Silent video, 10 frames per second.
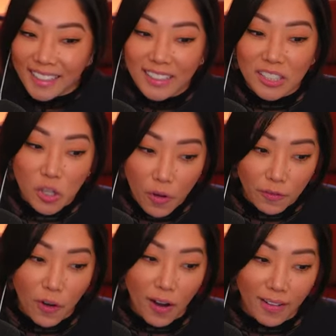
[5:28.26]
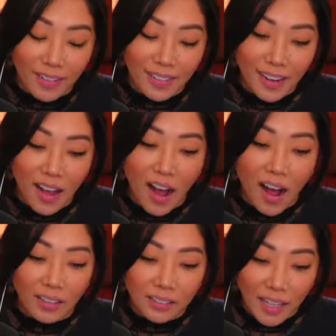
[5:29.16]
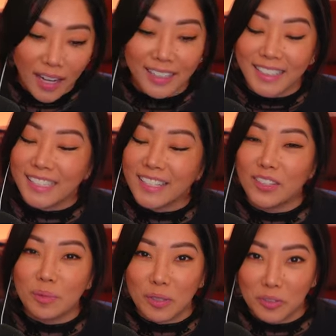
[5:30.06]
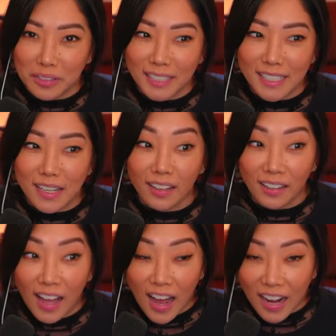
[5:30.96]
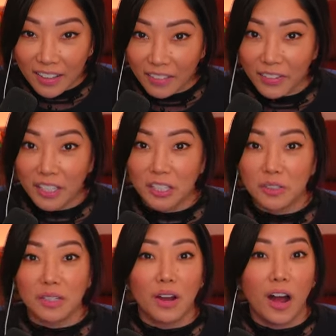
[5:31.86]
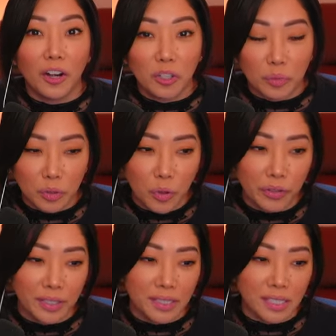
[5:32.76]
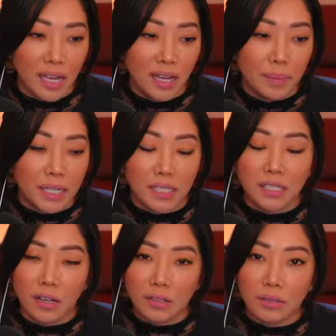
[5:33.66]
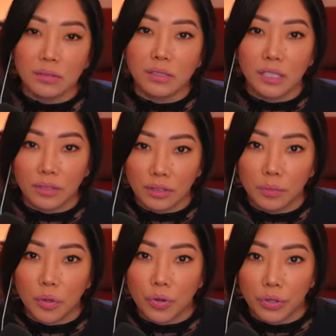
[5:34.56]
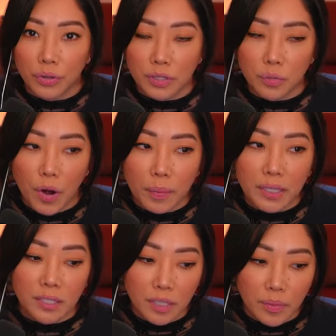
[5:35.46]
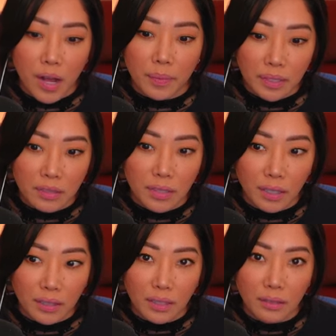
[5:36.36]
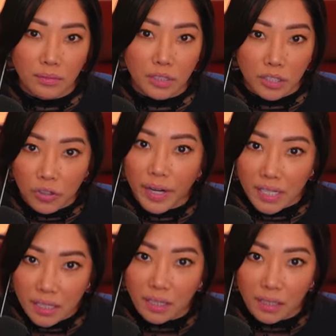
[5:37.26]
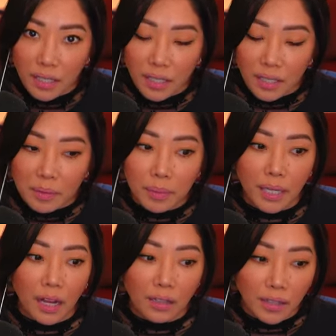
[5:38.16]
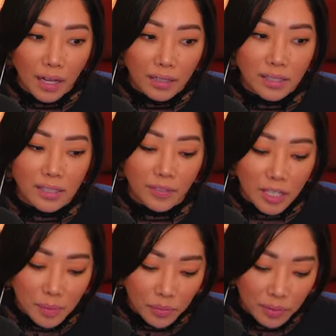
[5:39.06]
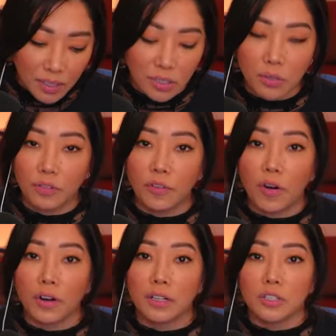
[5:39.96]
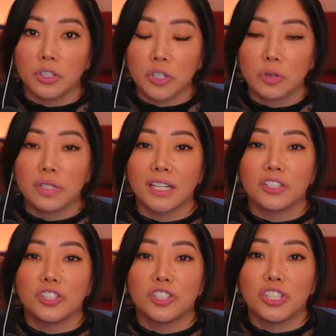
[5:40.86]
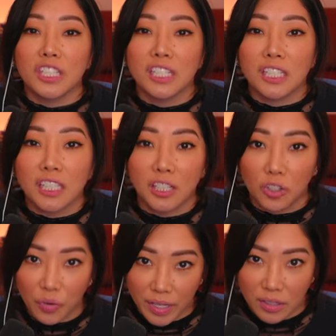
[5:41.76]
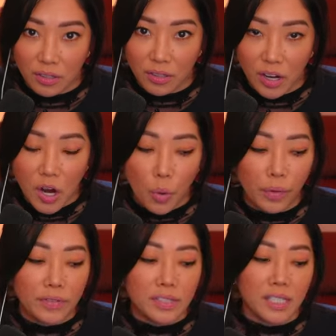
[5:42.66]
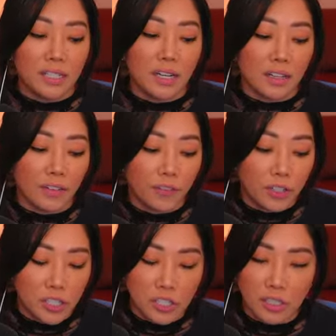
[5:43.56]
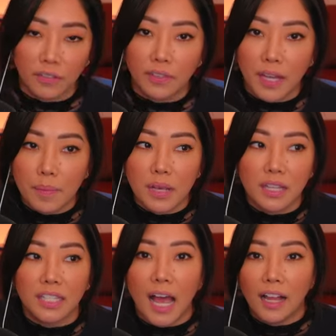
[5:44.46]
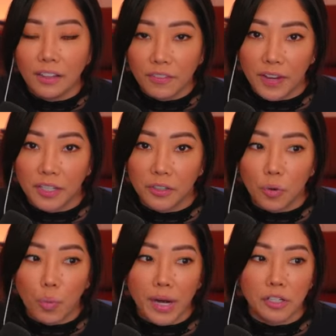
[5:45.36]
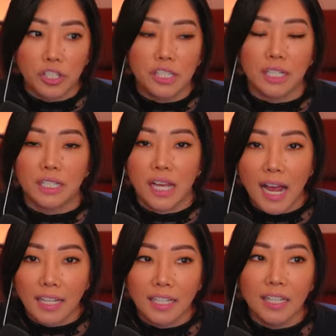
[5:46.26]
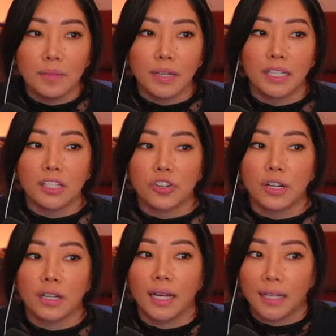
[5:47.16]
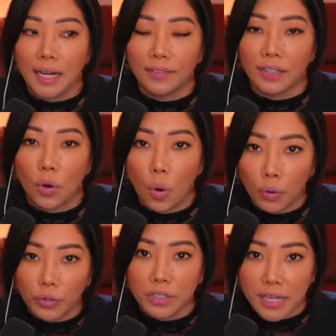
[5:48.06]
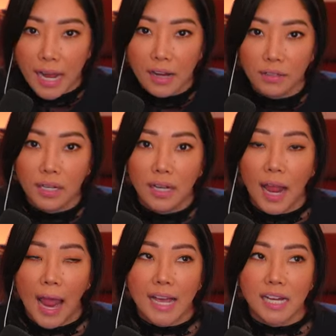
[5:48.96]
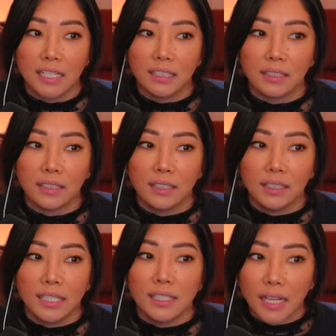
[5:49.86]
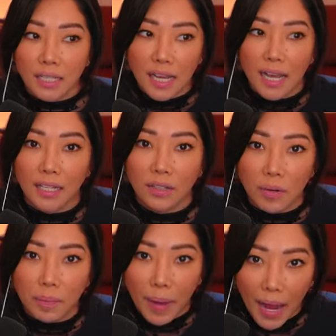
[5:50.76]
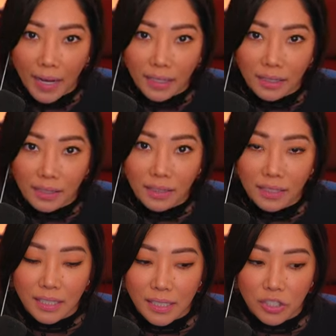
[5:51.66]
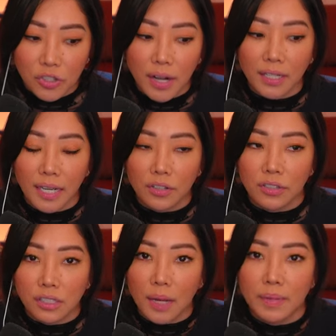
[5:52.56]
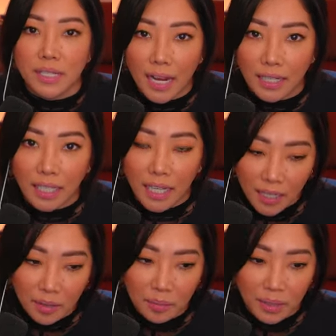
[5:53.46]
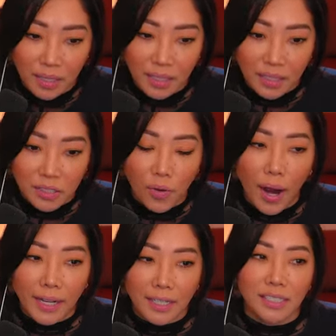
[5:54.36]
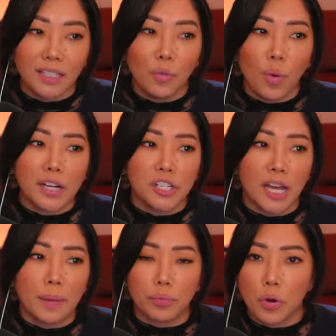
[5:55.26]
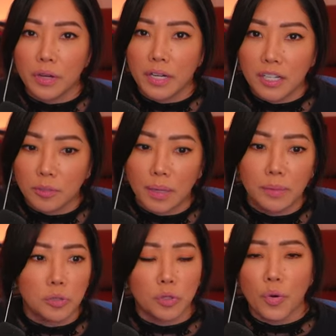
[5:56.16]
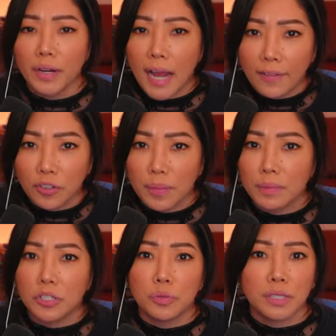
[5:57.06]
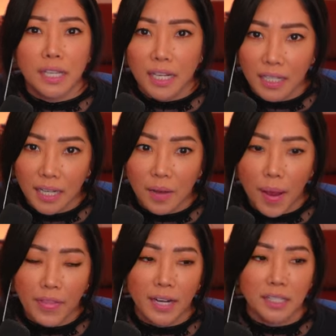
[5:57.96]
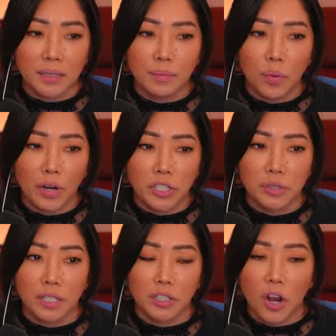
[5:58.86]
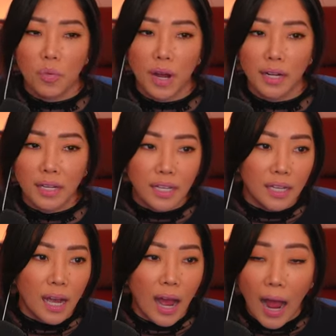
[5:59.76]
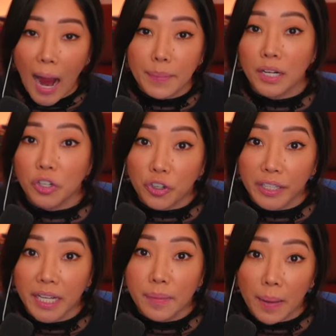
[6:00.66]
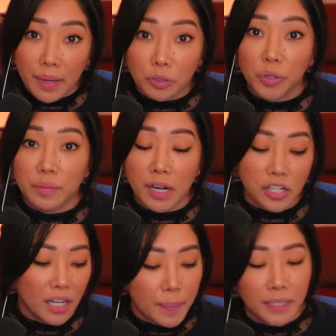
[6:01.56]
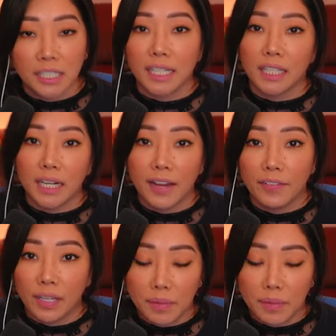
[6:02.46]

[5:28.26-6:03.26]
so far a lot of the stuff that's been released, a lot of the videos, audio recordings, because he also secretly recorded her as well because he probably knew that, you know, she crazy. But a lot of the stuff that has been released so far shows that she is the aggressor. We've seen the footages of them in the elevator where she's like attacking him and he's trying to like kind of like hold her down and he's not attacking her back. He's like trying to get her to stop attacking him. So I can see why she had broken nails. Maybe she was going after him. Maybe she was hitting him. And then at some point, she's like, you know what? I'm not hurting him. I'm not doing much. Let me just get the knife and let me